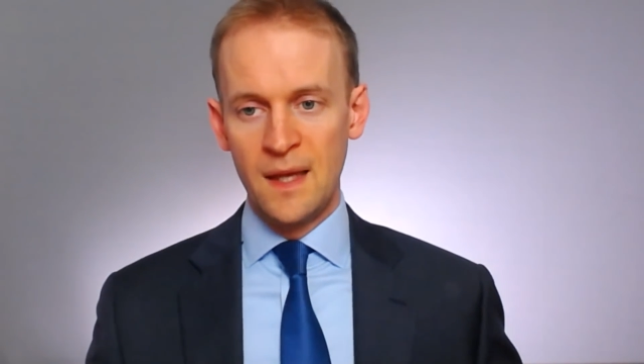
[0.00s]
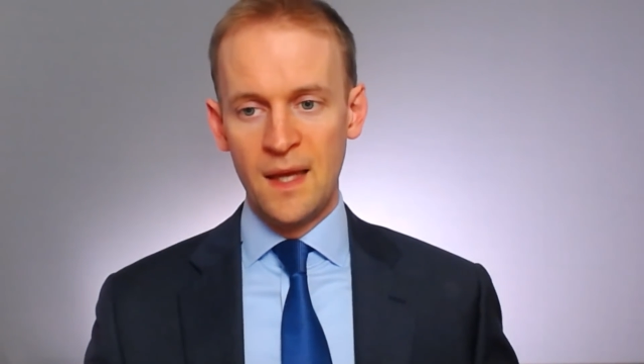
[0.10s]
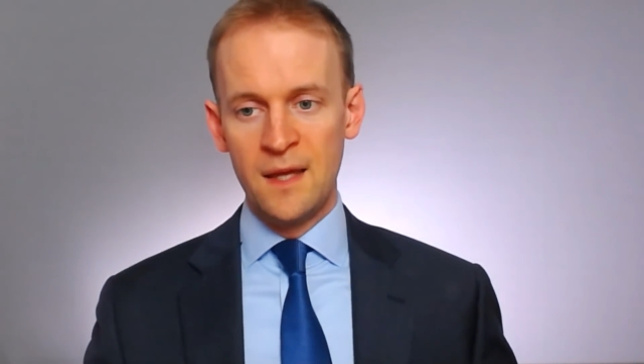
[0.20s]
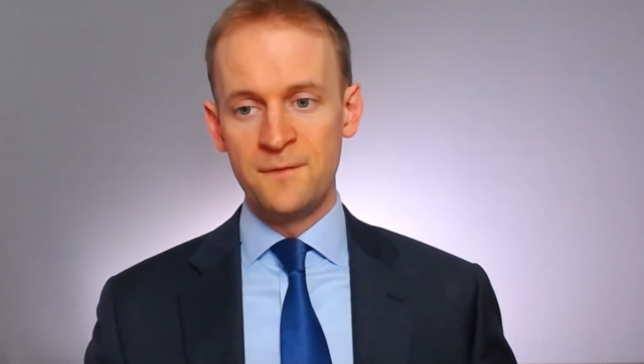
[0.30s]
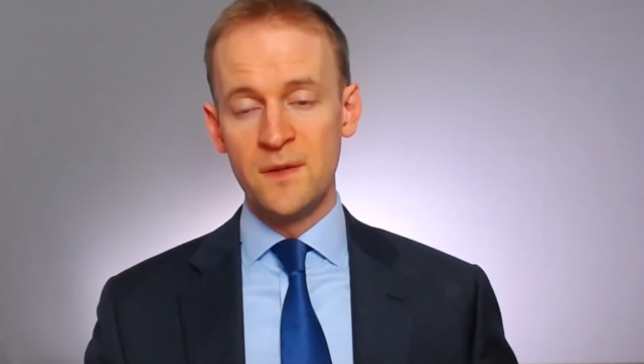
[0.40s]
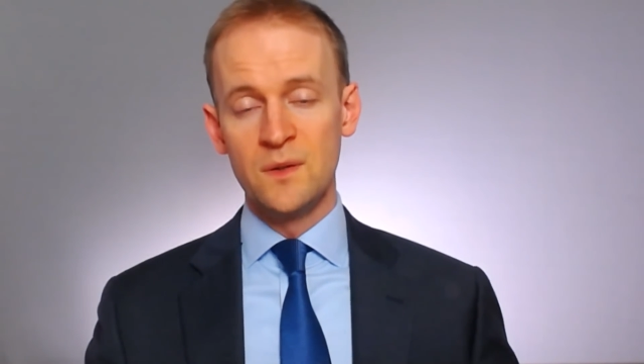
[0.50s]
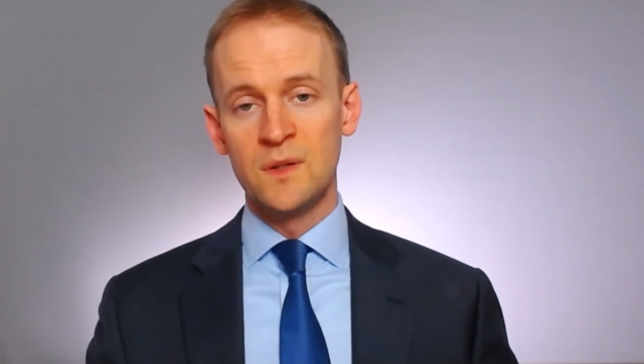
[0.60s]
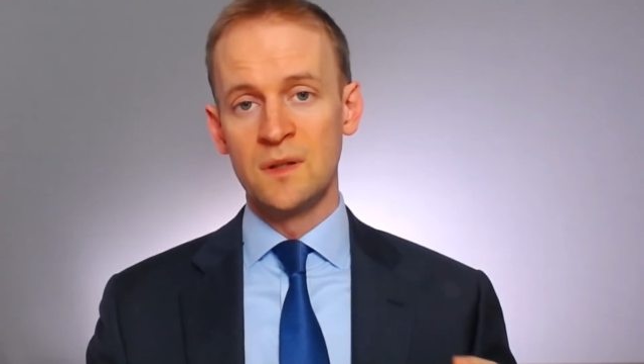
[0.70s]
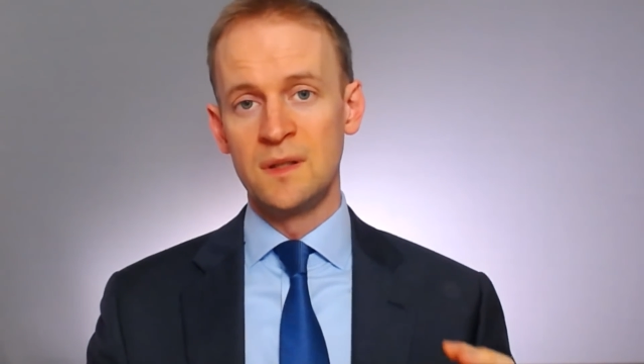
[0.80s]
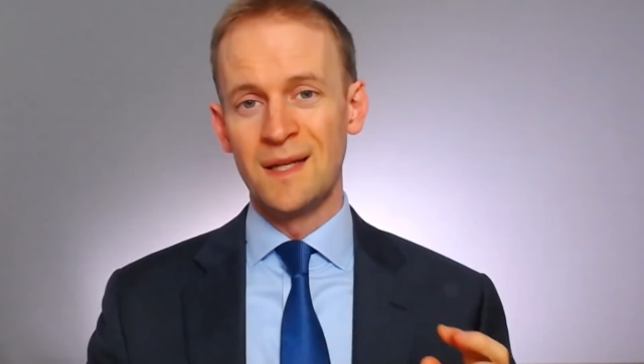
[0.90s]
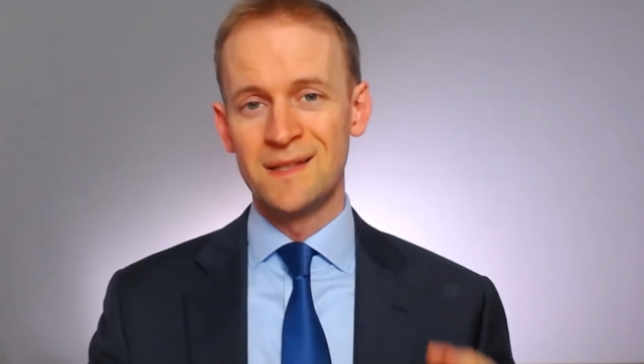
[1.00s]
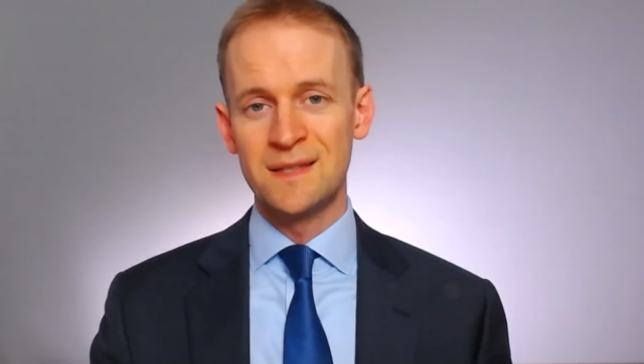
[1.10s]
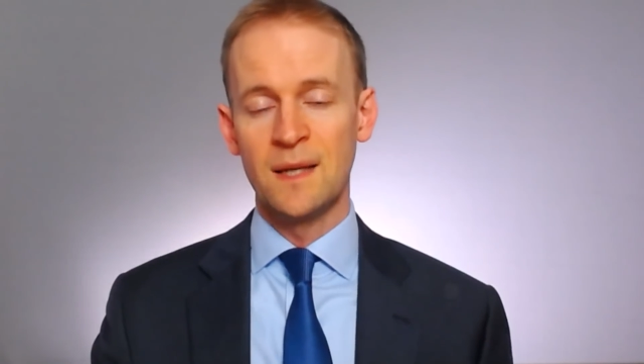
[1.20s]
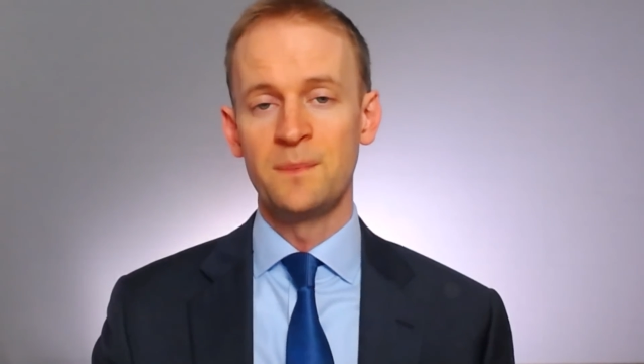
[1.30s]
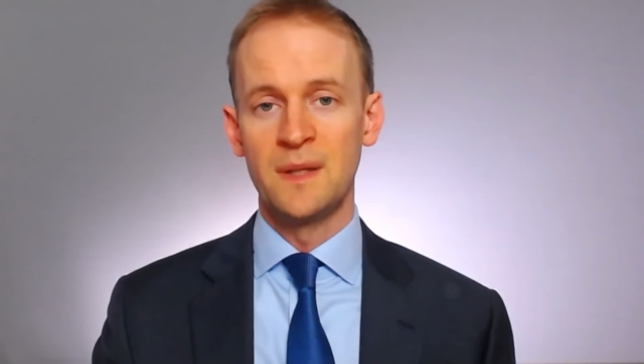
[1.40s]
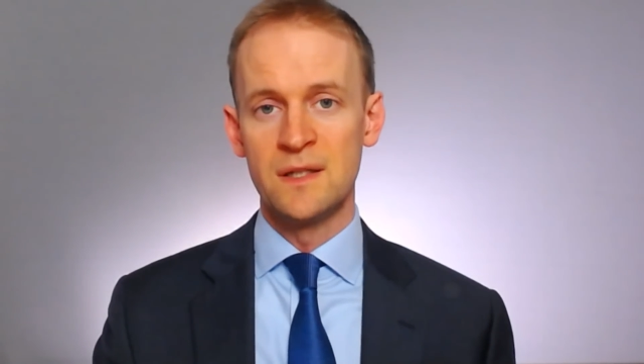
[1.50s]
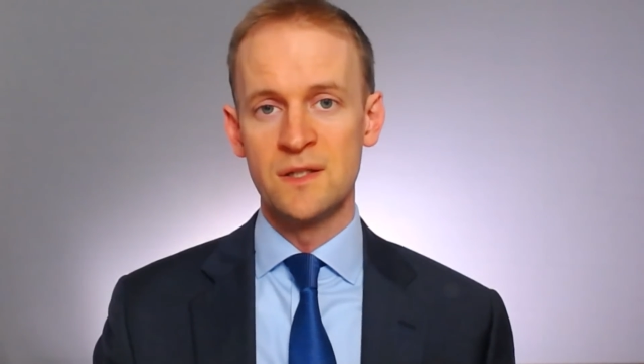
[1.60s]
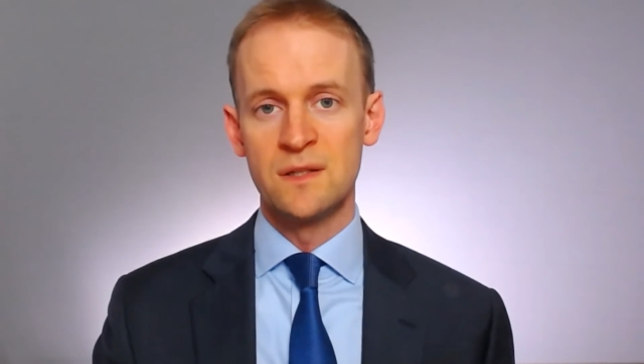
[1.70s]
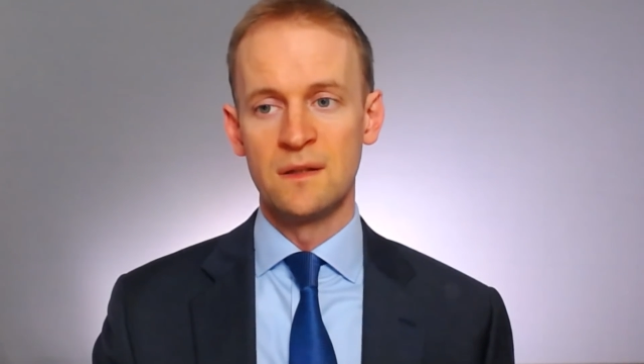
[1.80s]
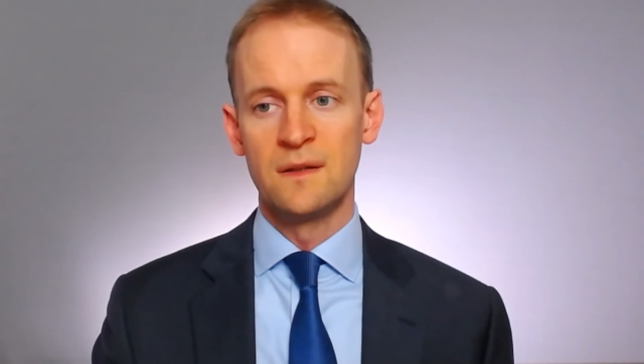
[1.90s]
If you can establish